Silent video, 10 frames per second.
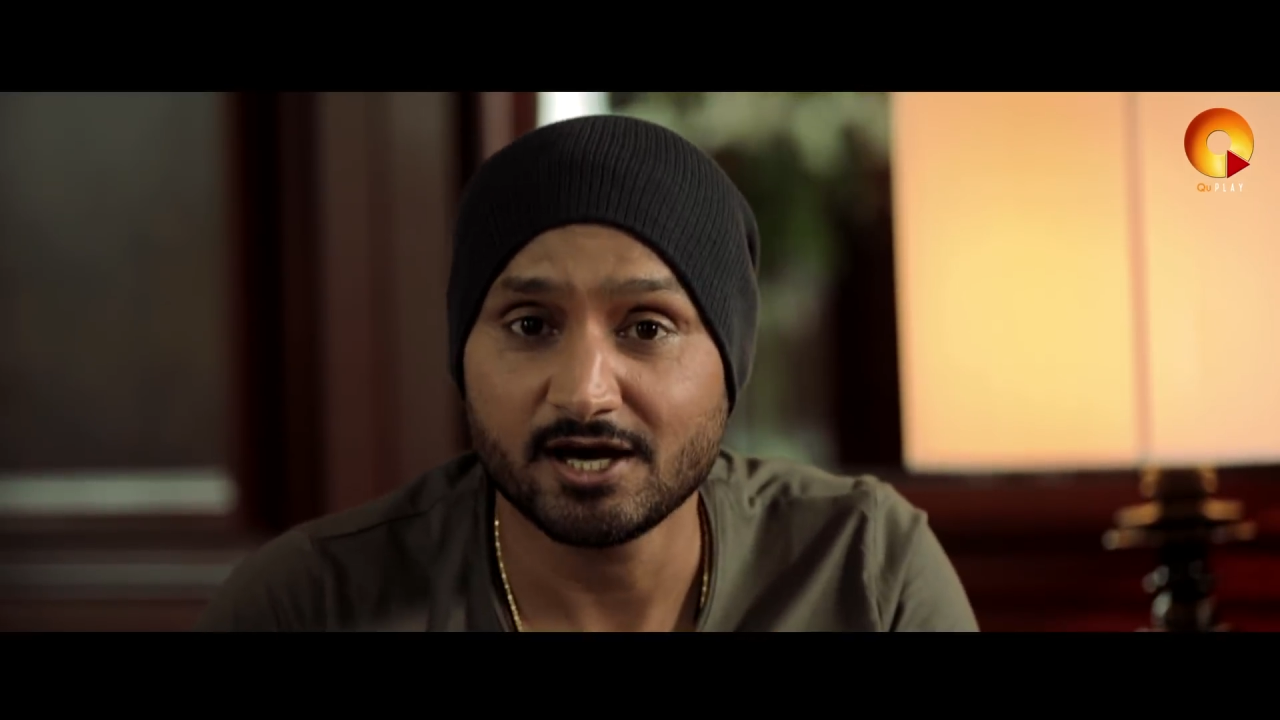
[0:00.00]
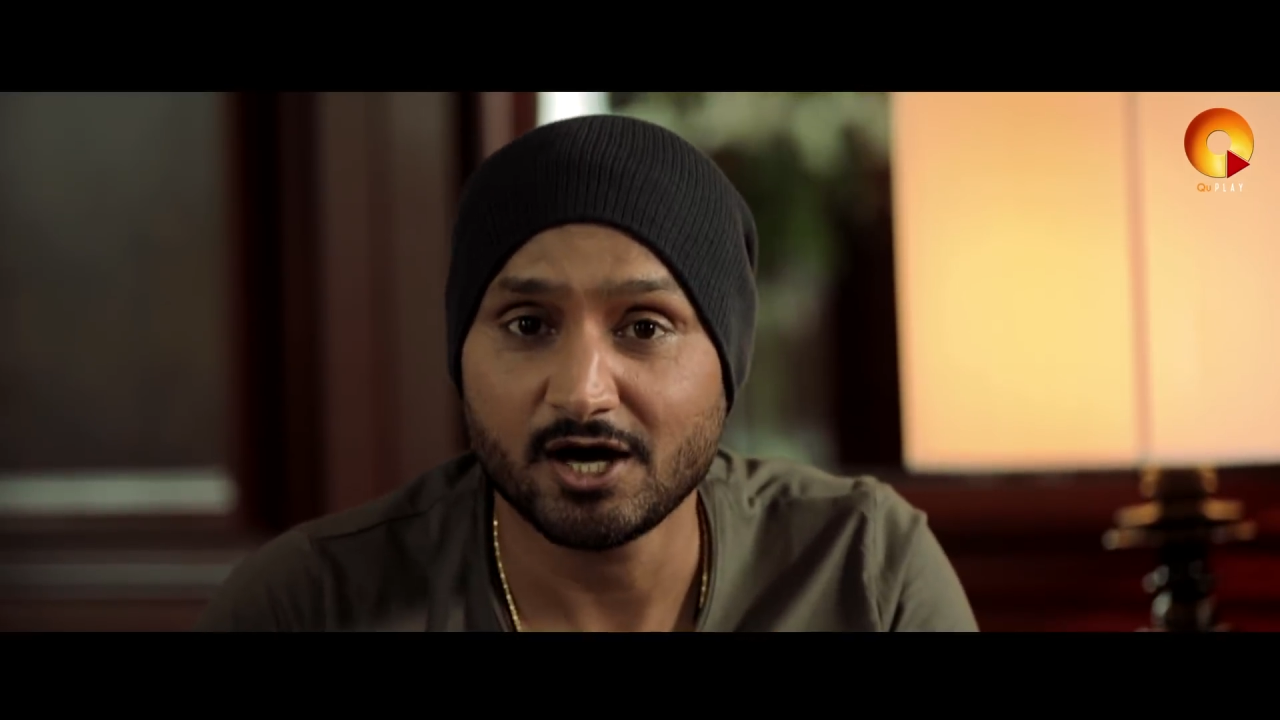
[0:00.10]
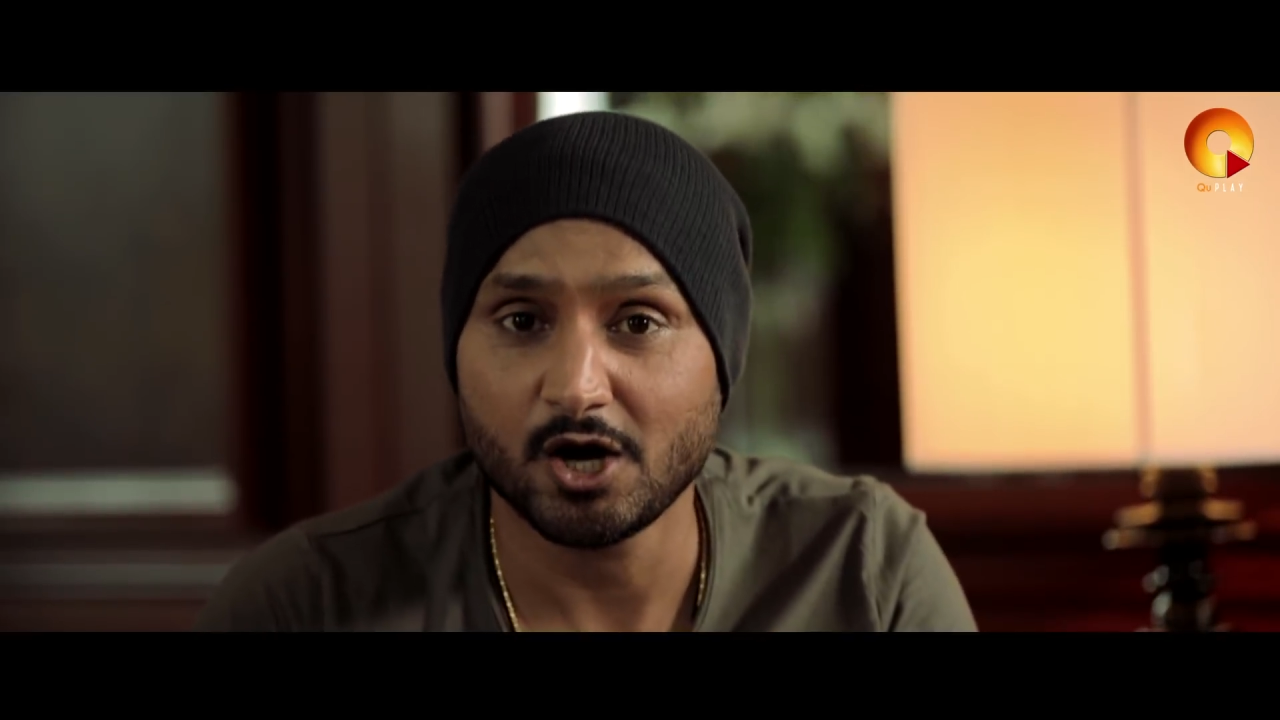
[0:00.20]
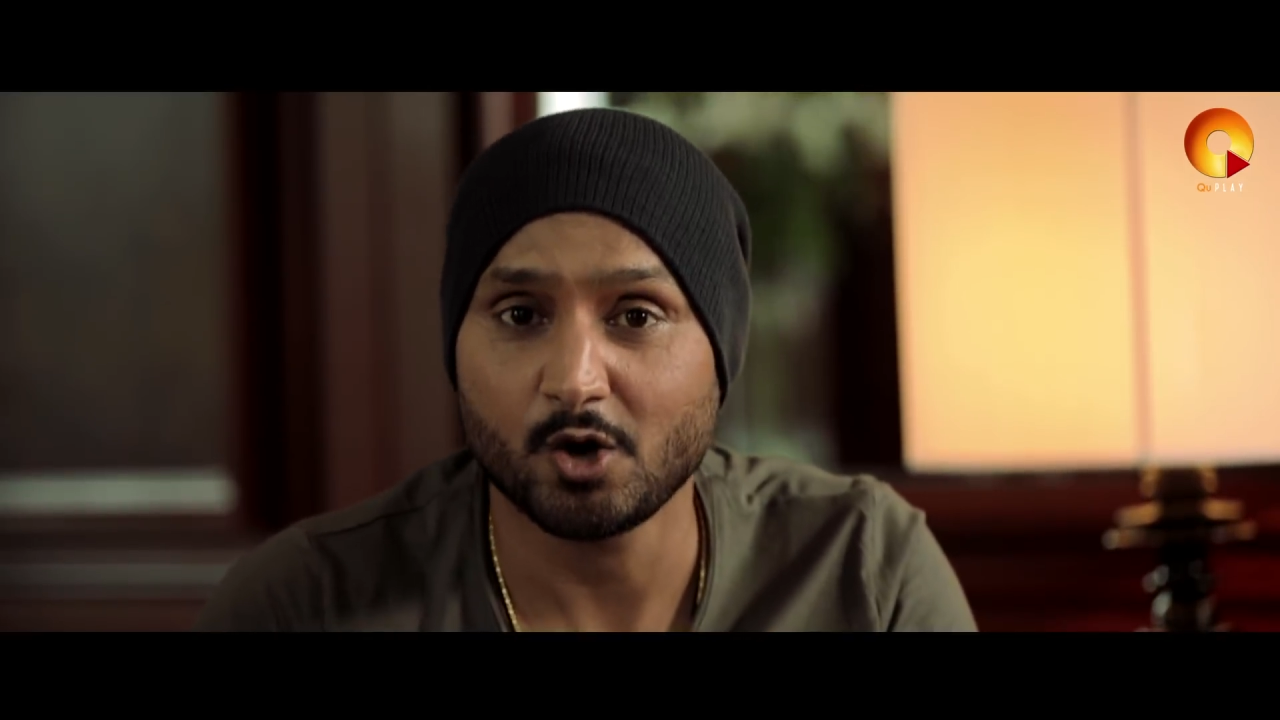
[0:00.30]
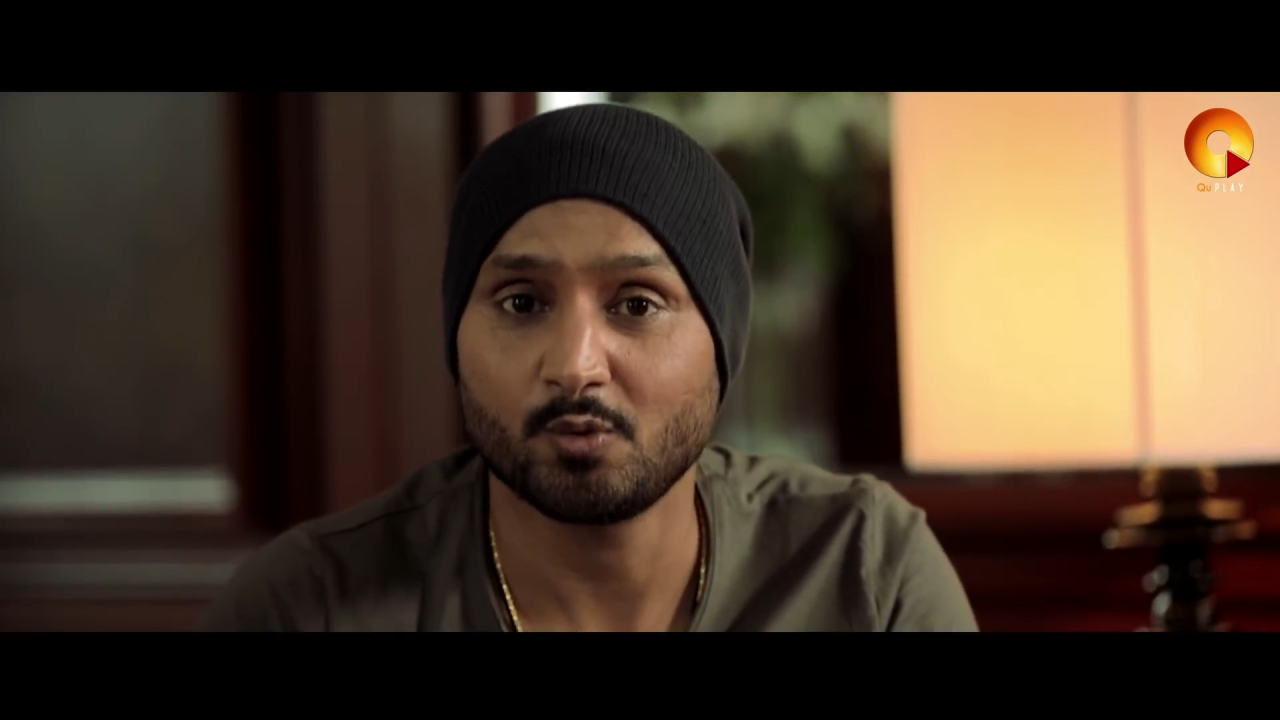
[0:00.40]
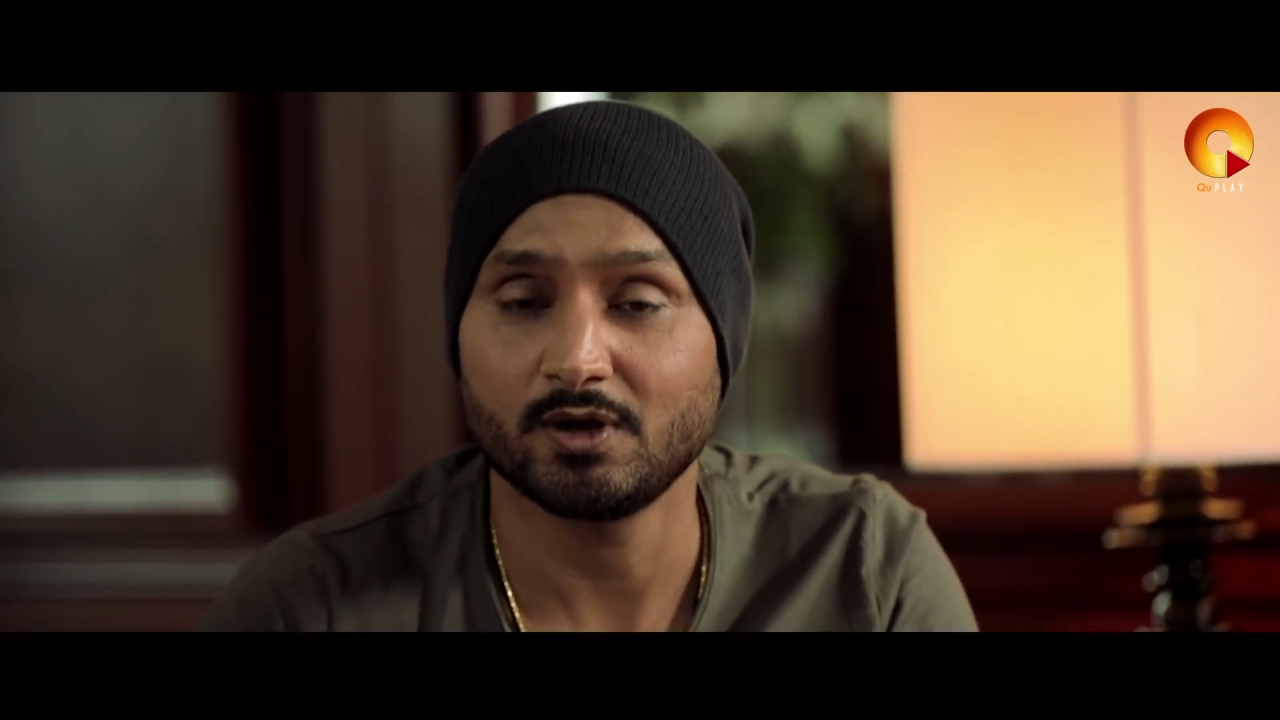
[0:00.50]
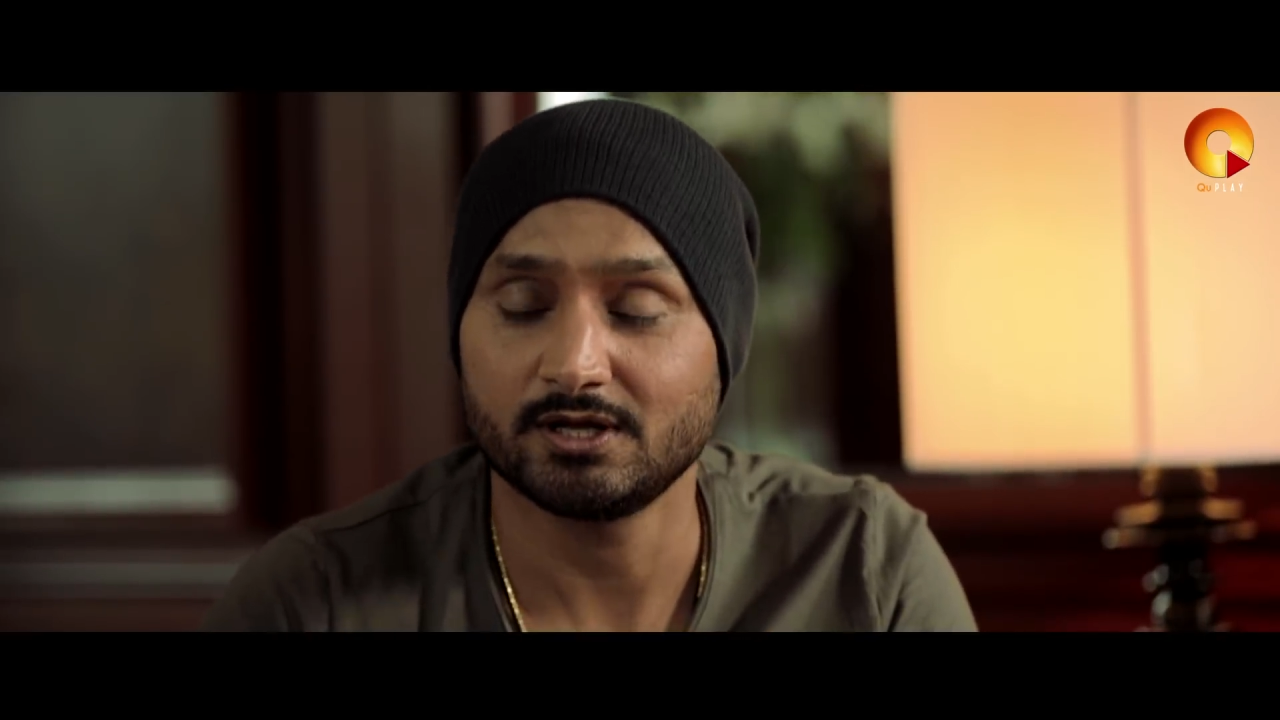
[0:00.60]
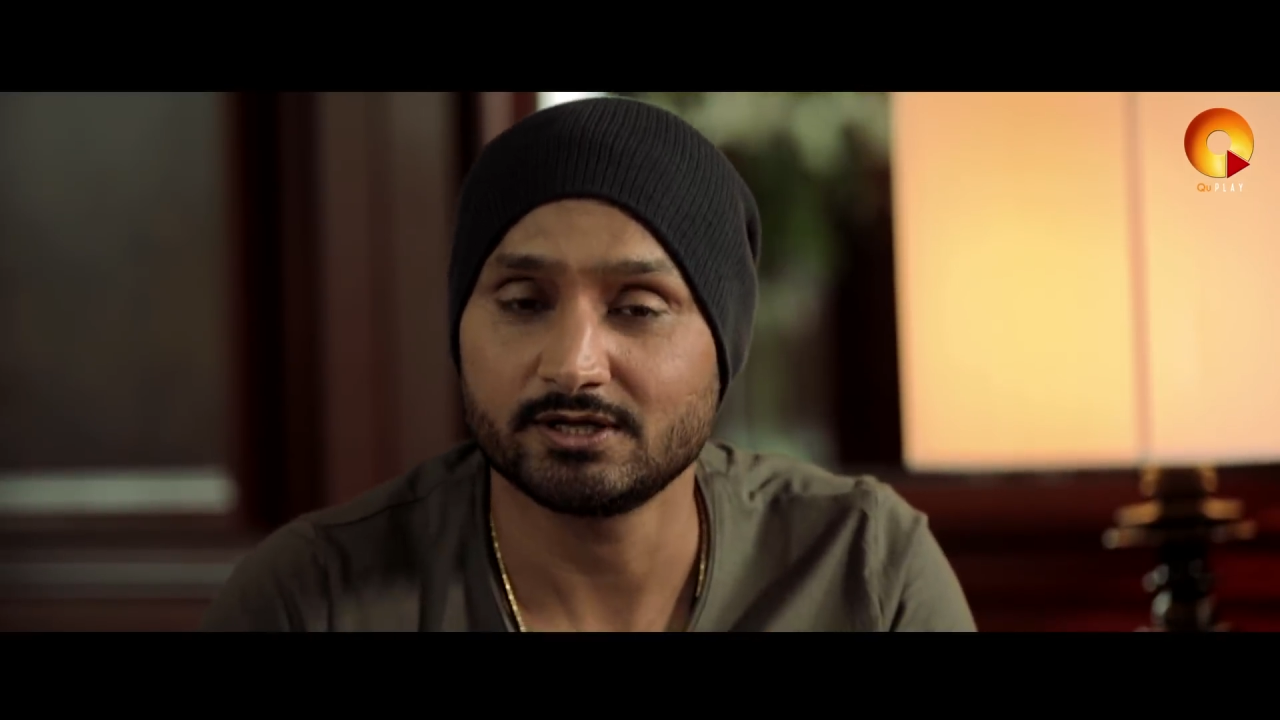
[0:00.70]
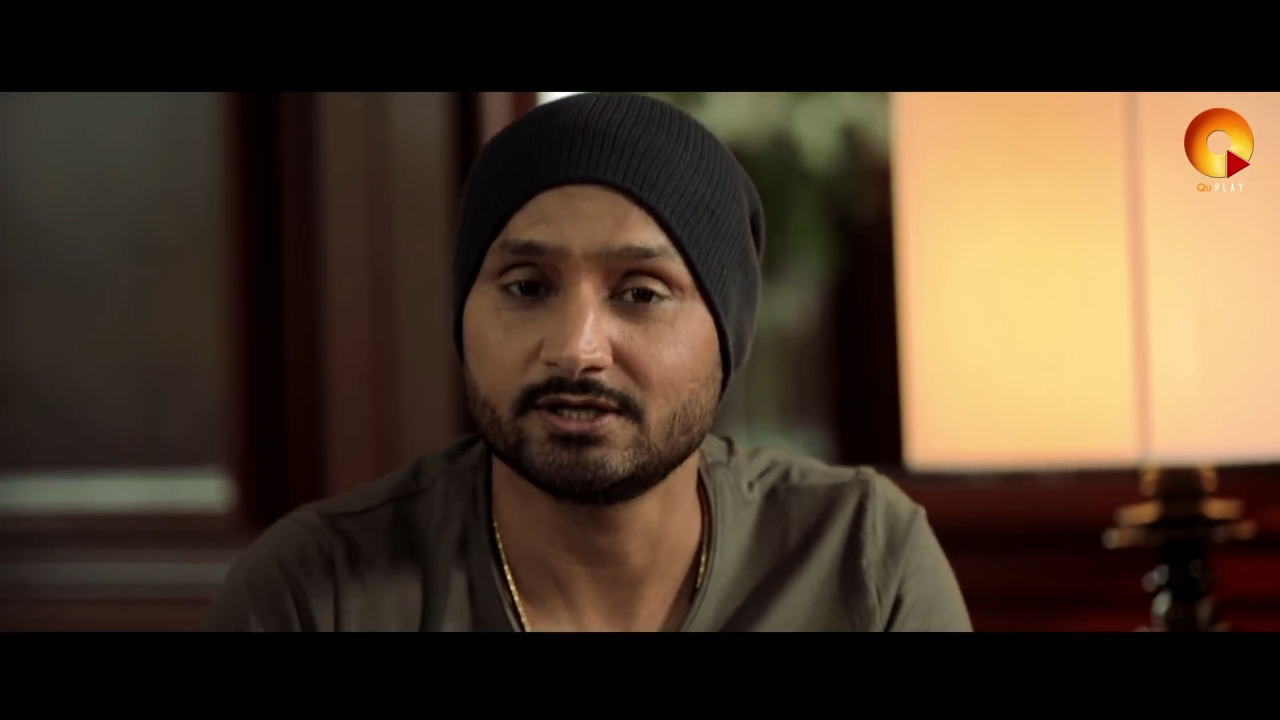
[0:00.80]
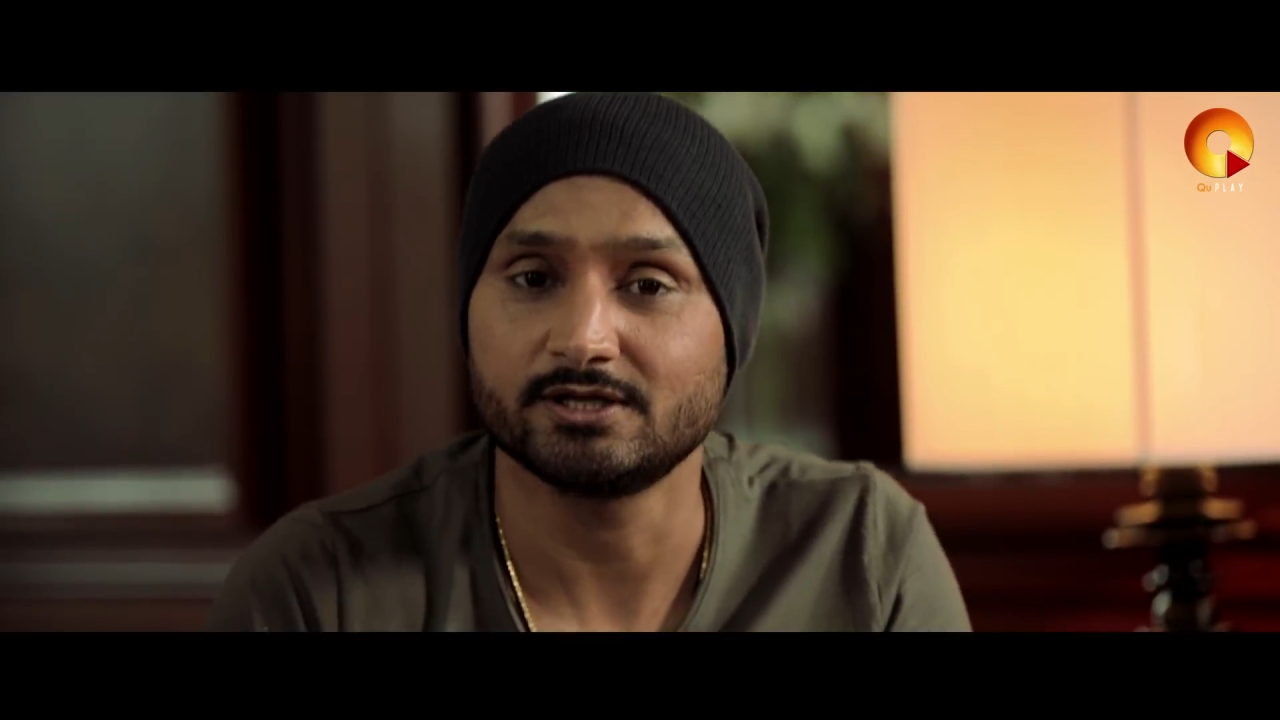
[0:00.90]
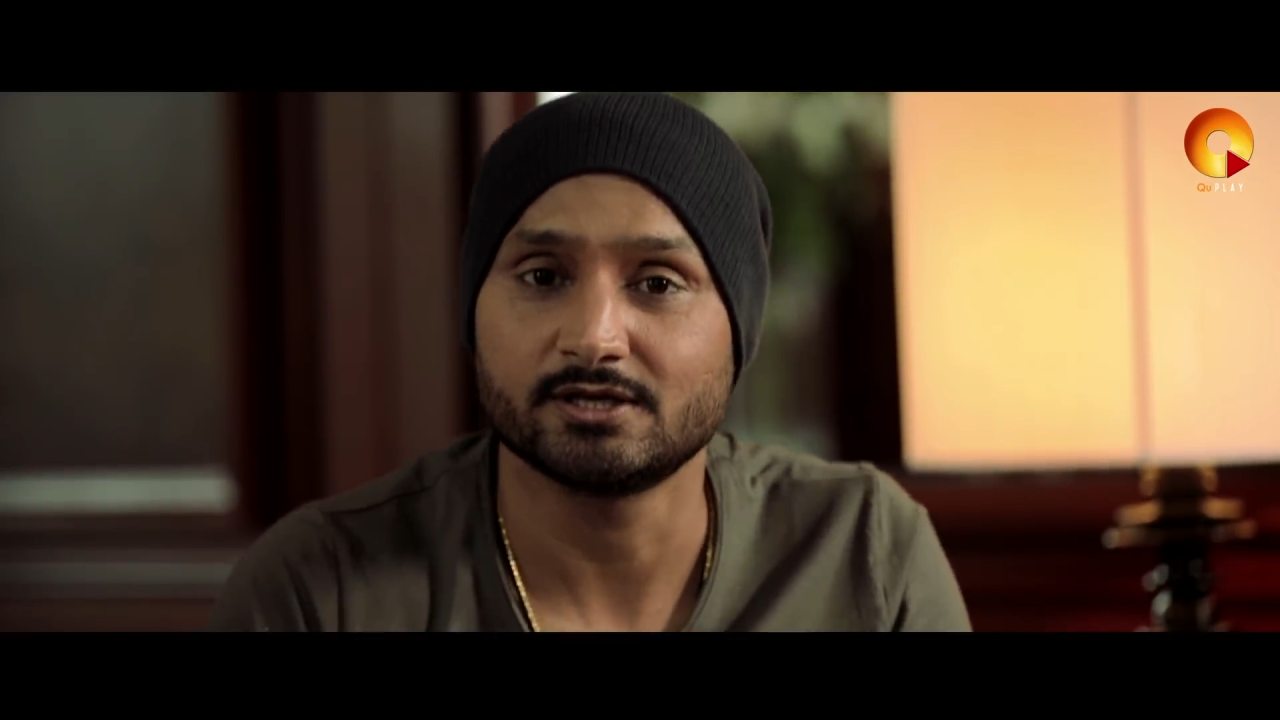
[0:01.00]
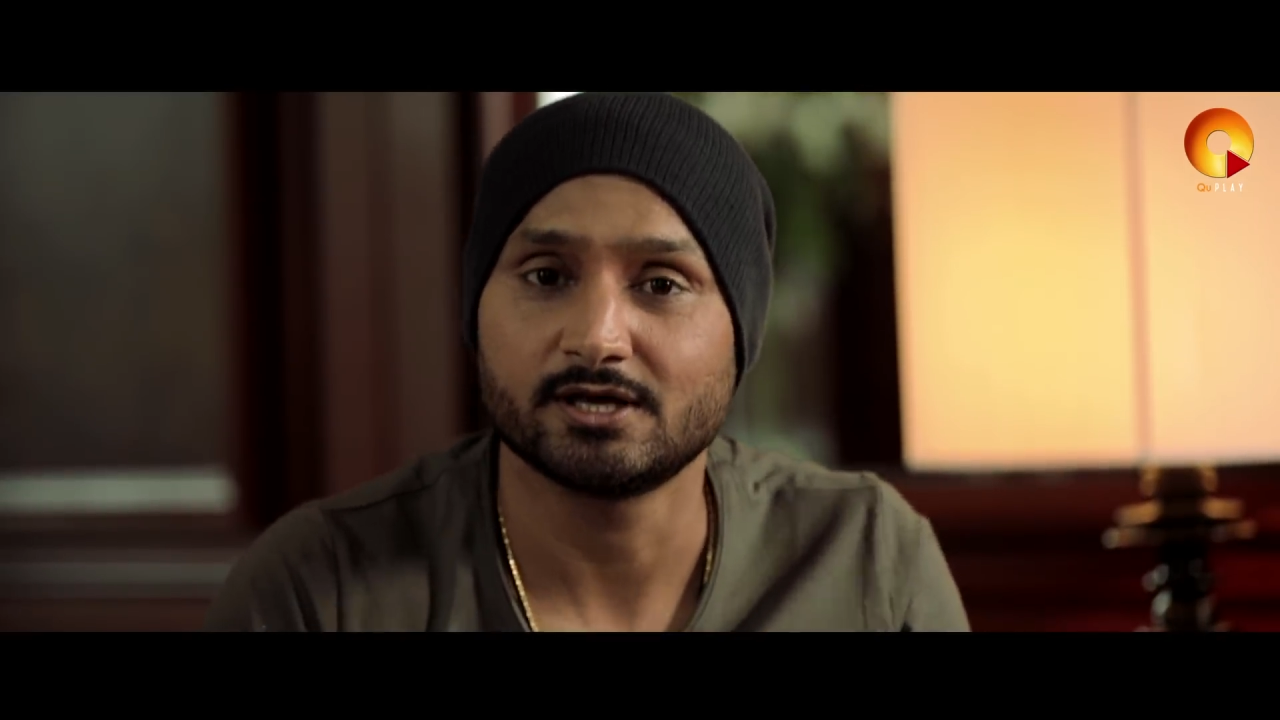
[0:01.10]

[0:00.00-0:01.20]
how well he